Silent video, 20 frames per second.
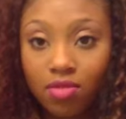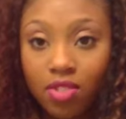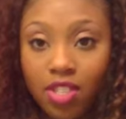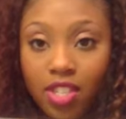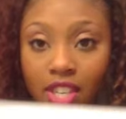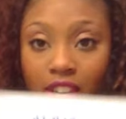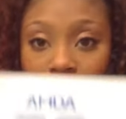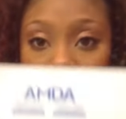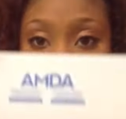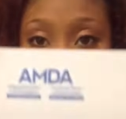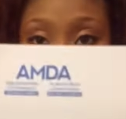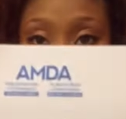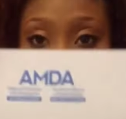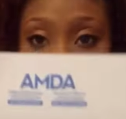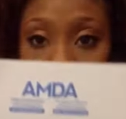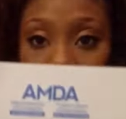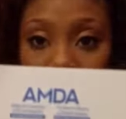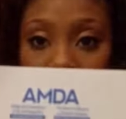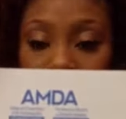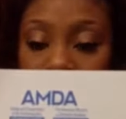Dear
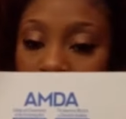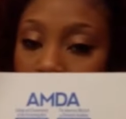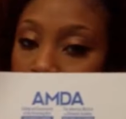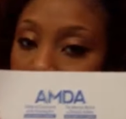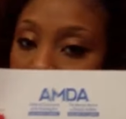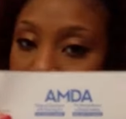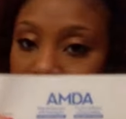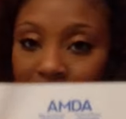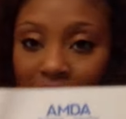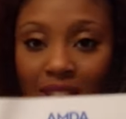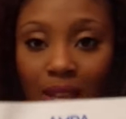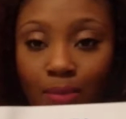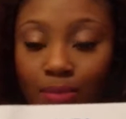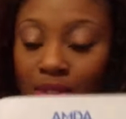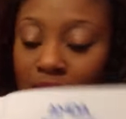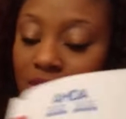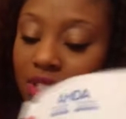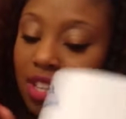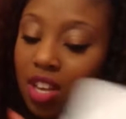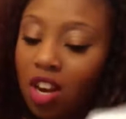Andrea, got my
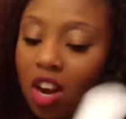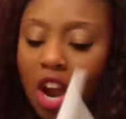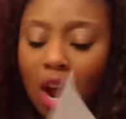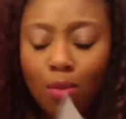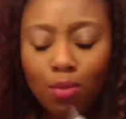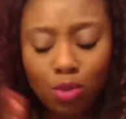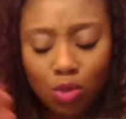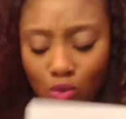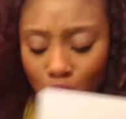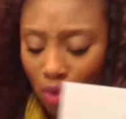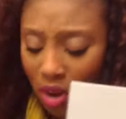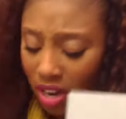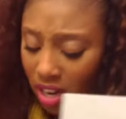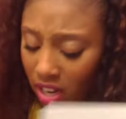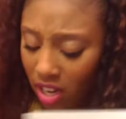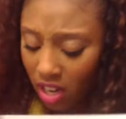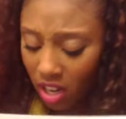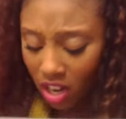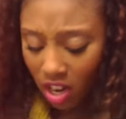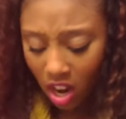acceptance letter. I was ready
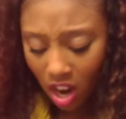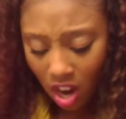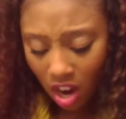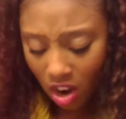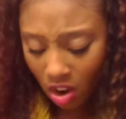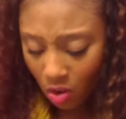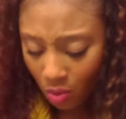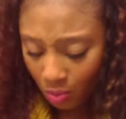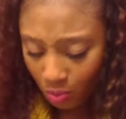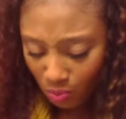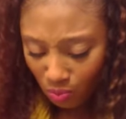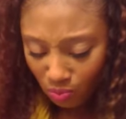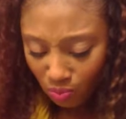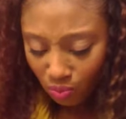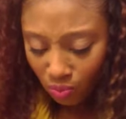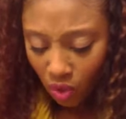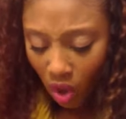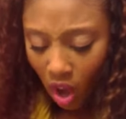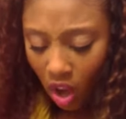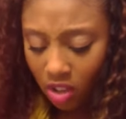to go,
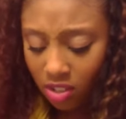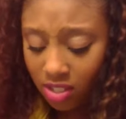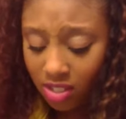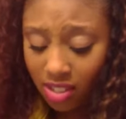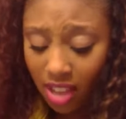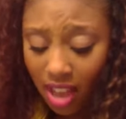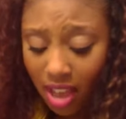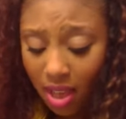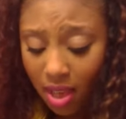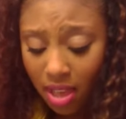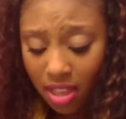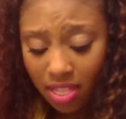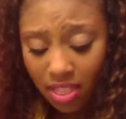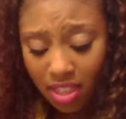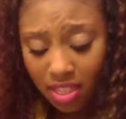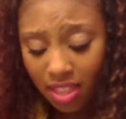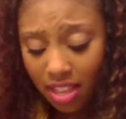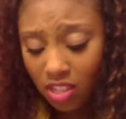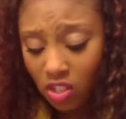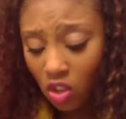all set. And
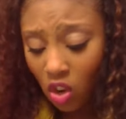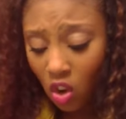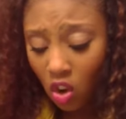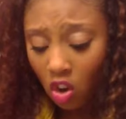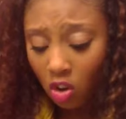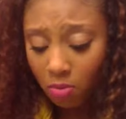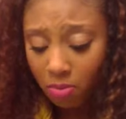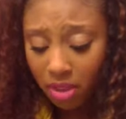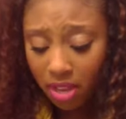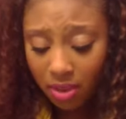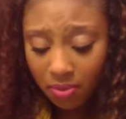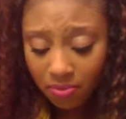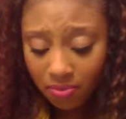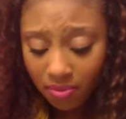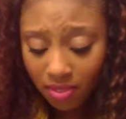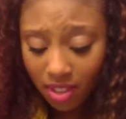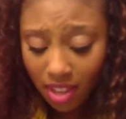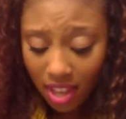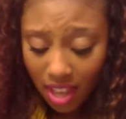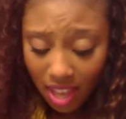then they told me
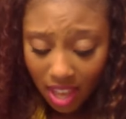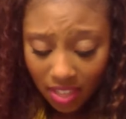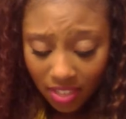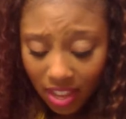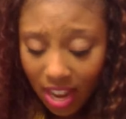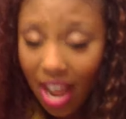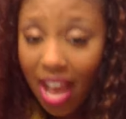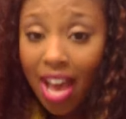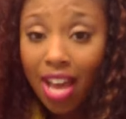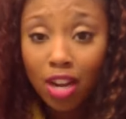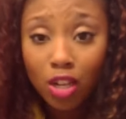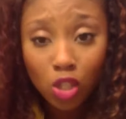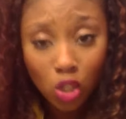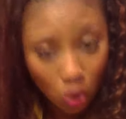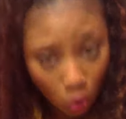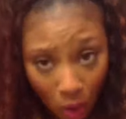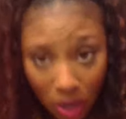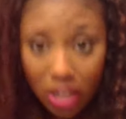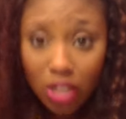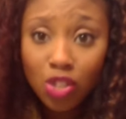that I had a
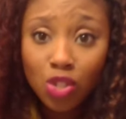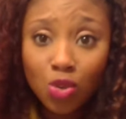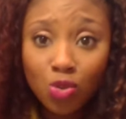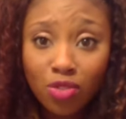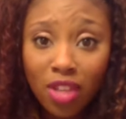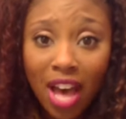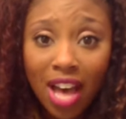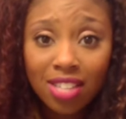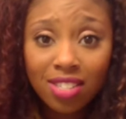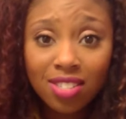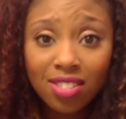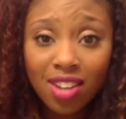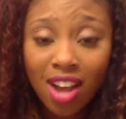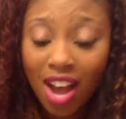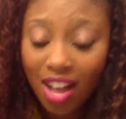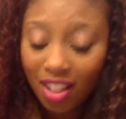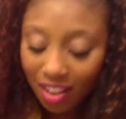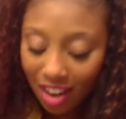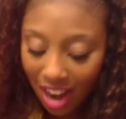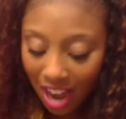$22,000
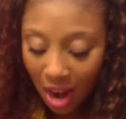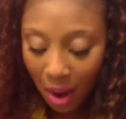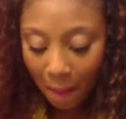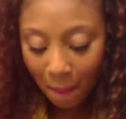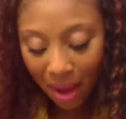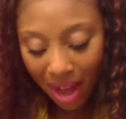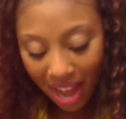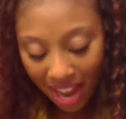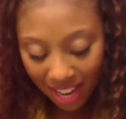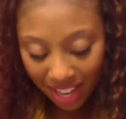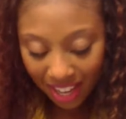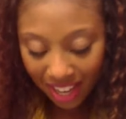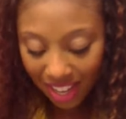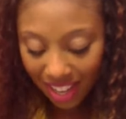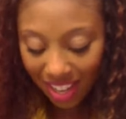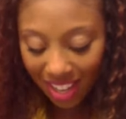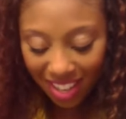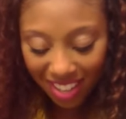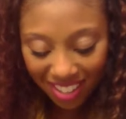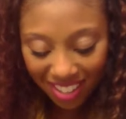out of pocket